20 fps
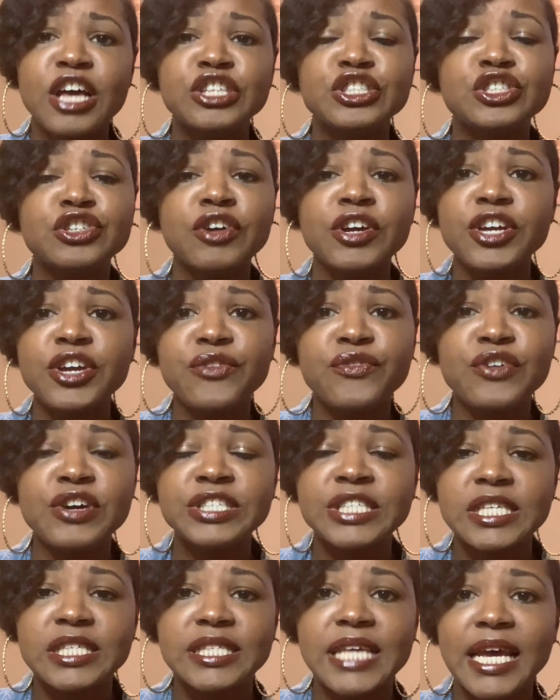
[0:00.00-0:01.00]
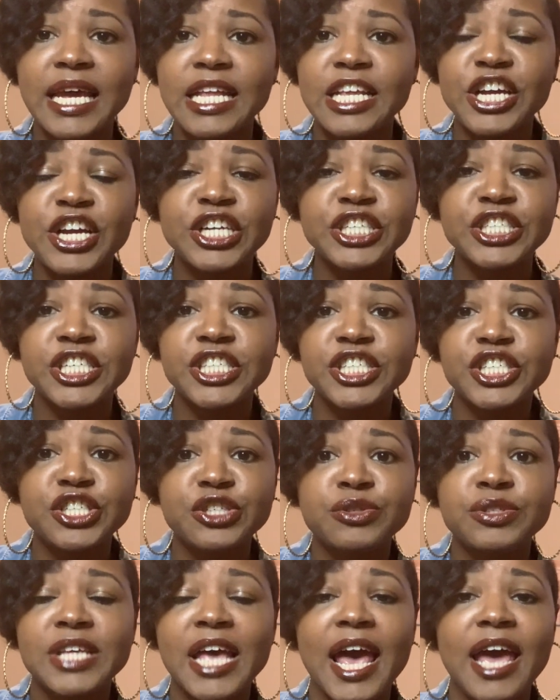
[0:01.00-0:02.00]
During your first and second year, just
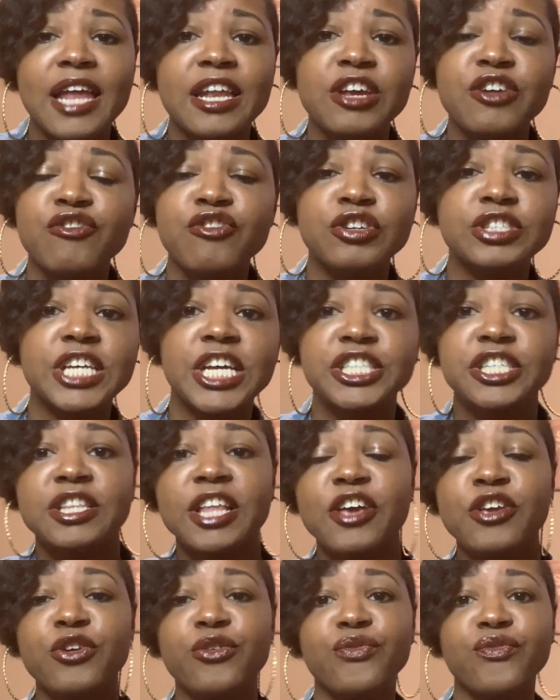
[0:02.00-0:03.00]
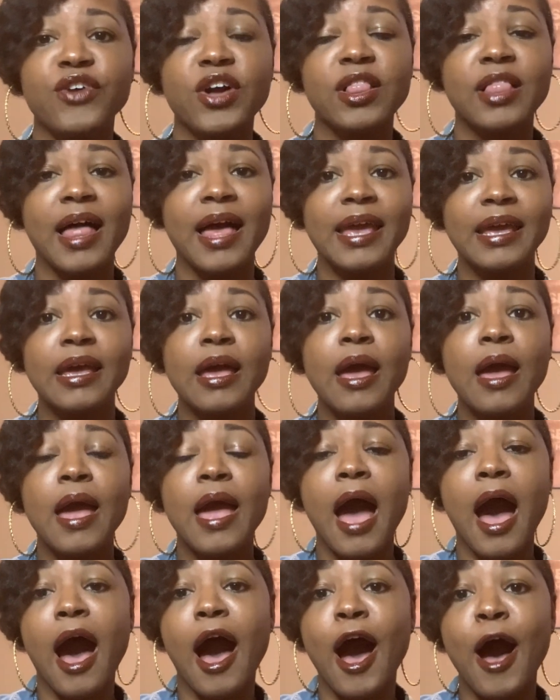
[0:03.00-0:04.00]
choose any rotation that you feel like,
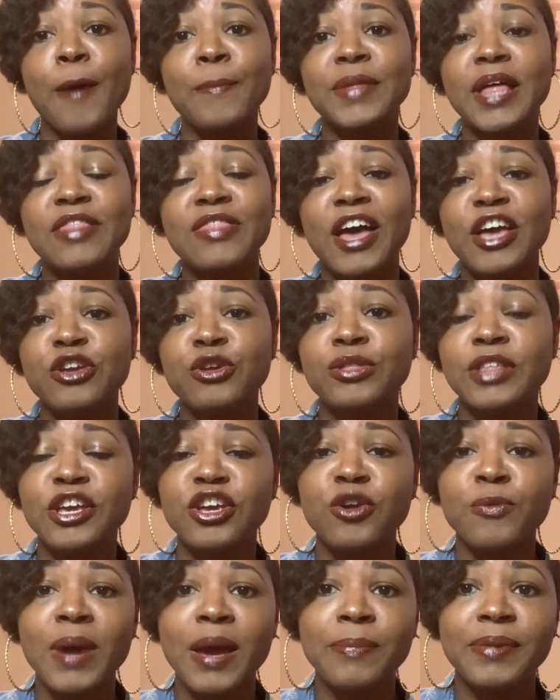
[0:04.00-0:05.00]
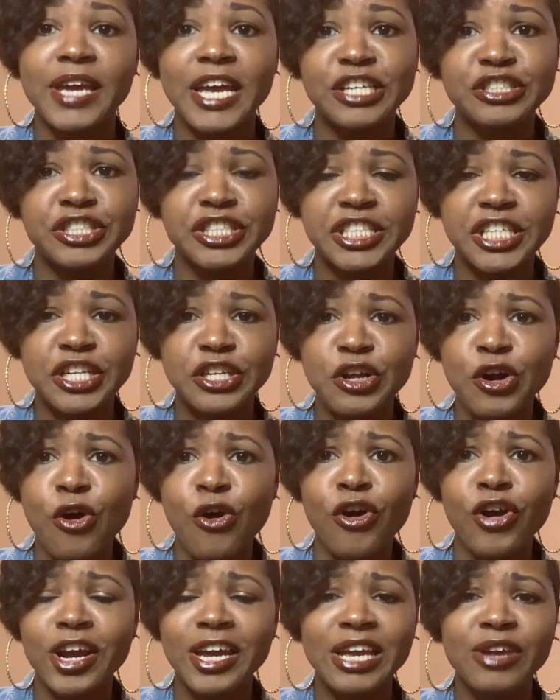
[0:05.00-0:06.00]
um, that you think you might be interested in,
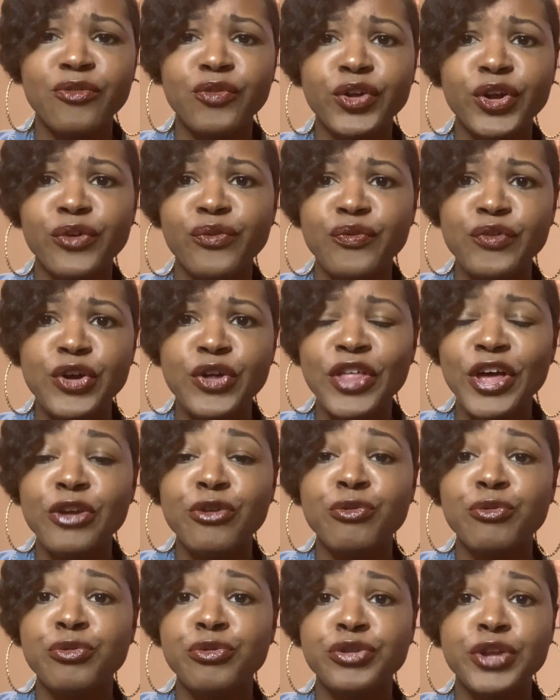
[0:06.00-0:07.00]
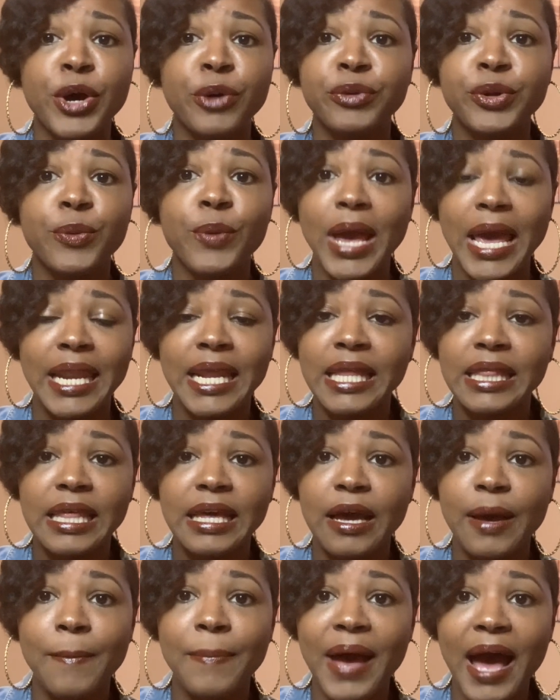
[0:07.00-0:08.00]
or even a field that you don't know anything
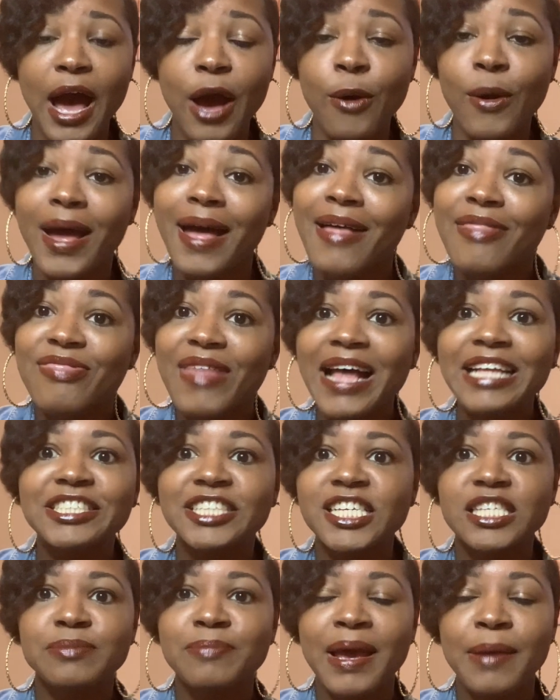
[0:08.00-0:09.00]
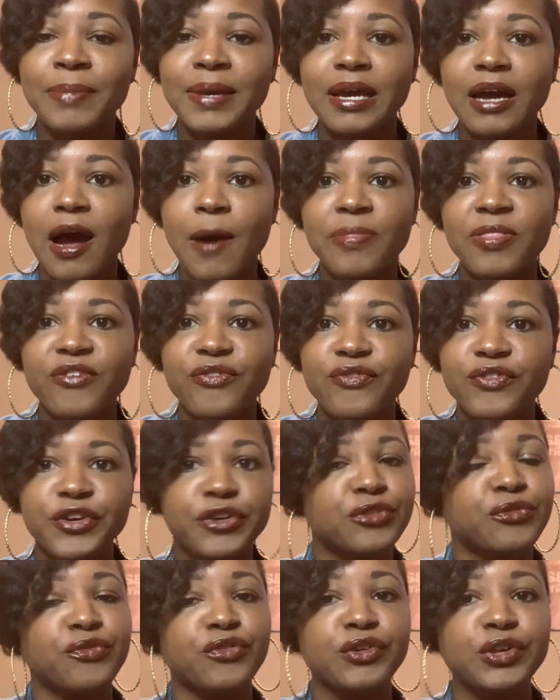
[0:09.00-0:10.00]
about. That just might become the field
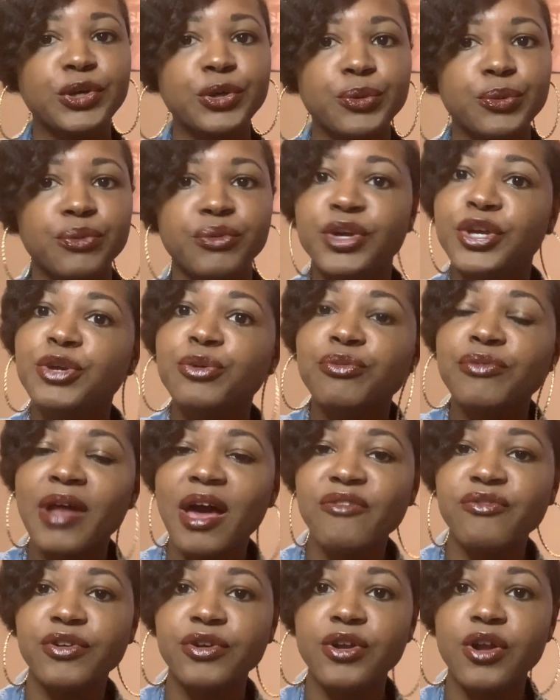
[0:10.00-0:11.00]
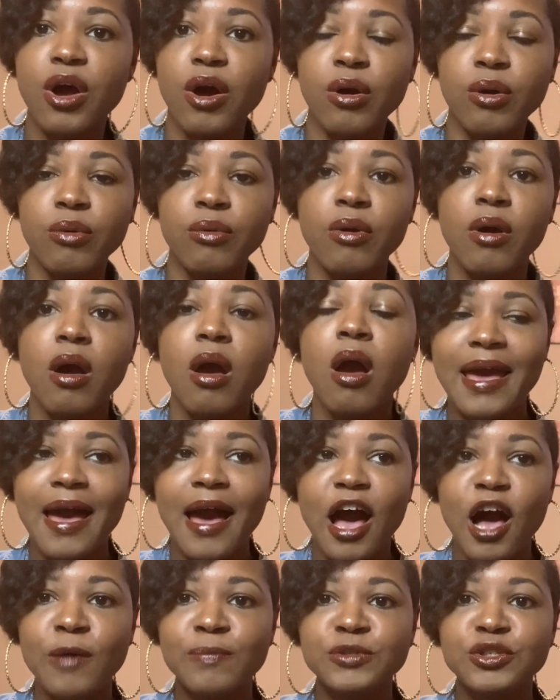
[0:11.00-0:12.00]
for you. You never know. It
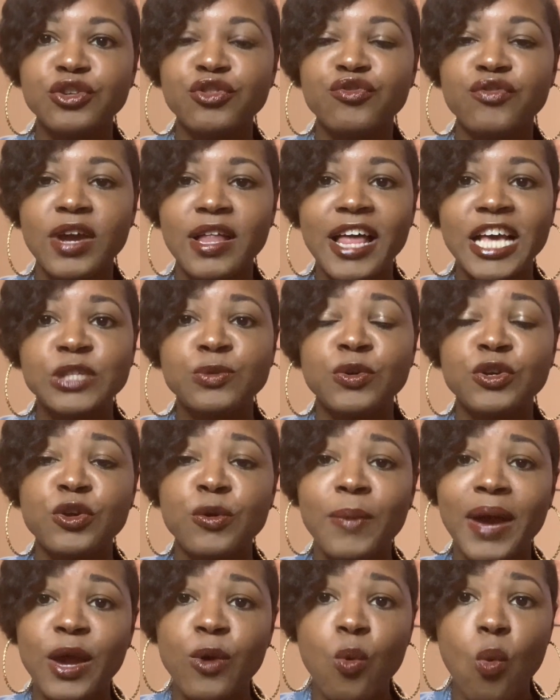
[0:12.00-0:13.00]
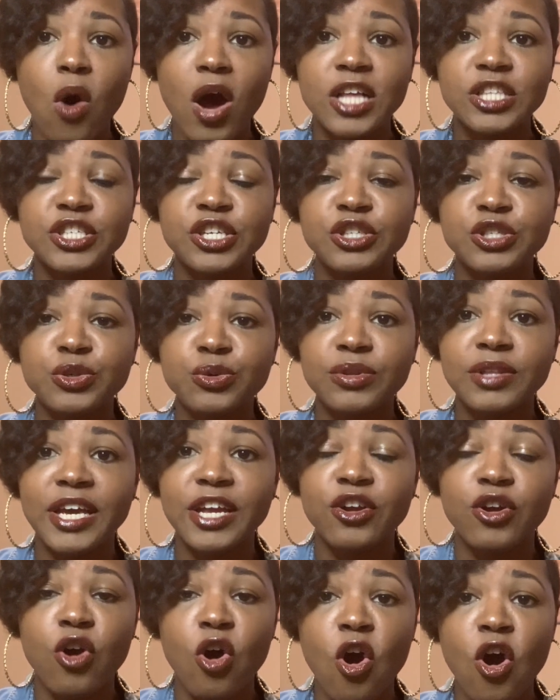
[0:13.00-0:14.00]
helps you realize what you might want to do
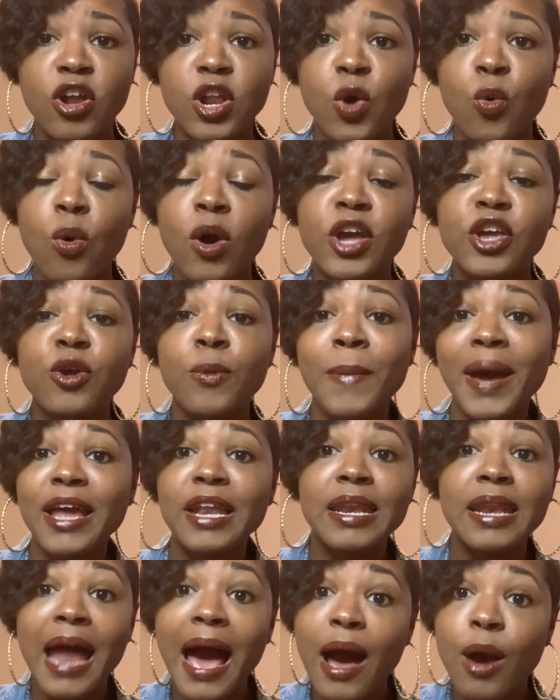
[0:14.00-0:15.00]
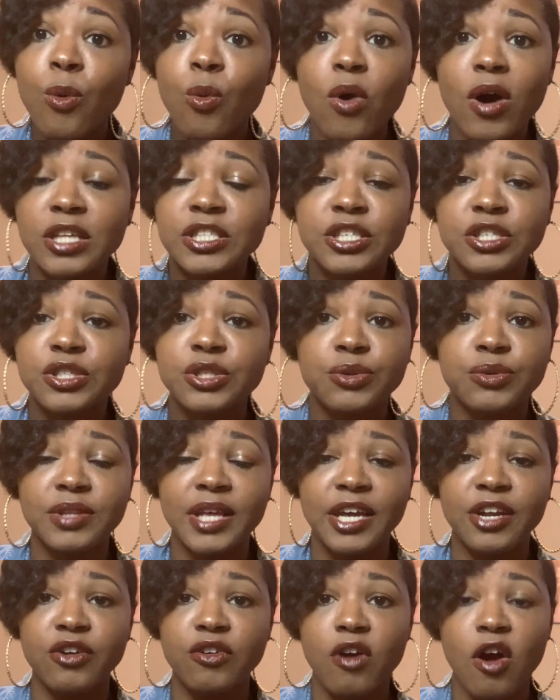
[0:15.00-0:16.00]
later on or what you might not want to do
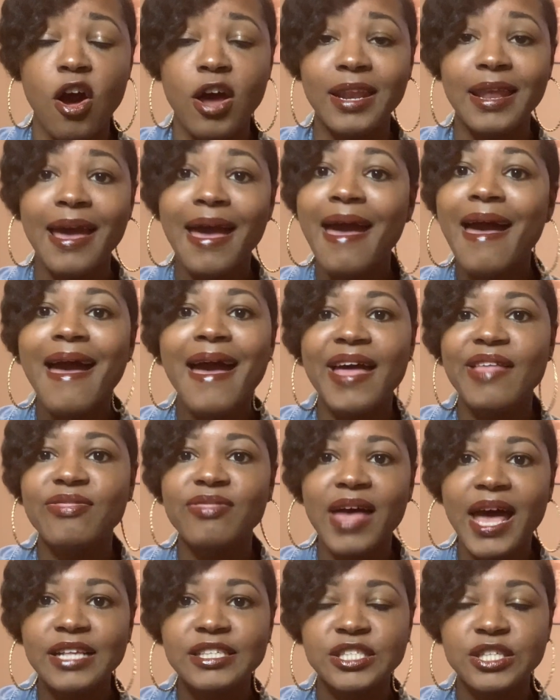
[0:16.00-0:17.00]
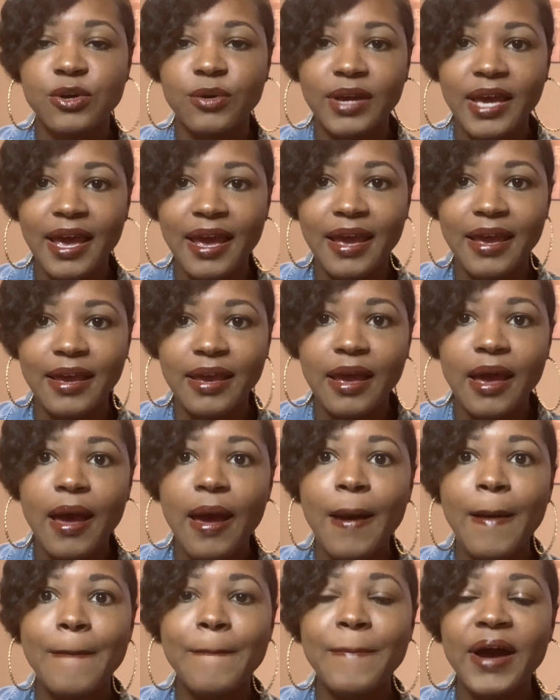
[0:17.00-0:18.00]
later on, and that's okay.
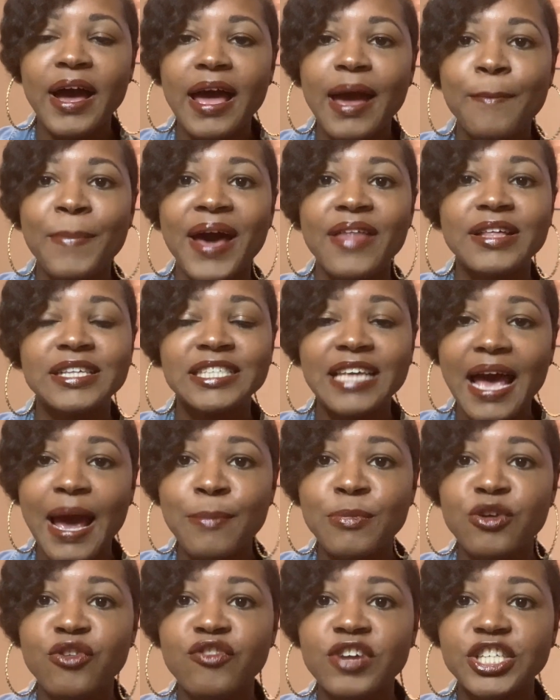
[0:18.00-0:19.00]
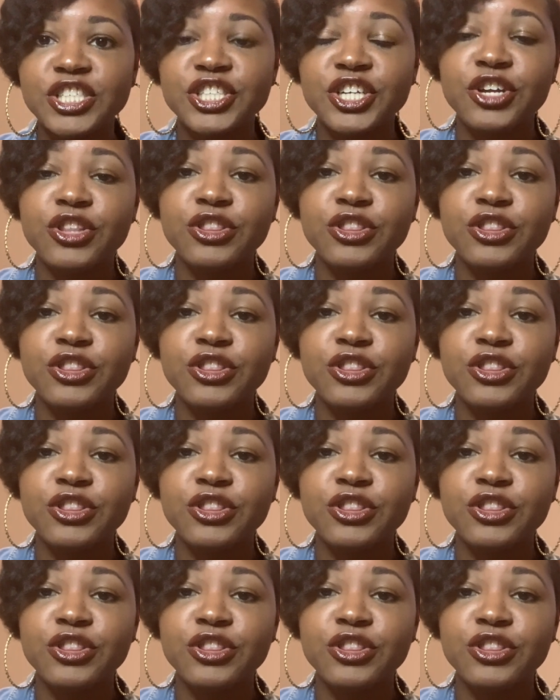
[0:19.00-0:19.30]
But by the time you reach your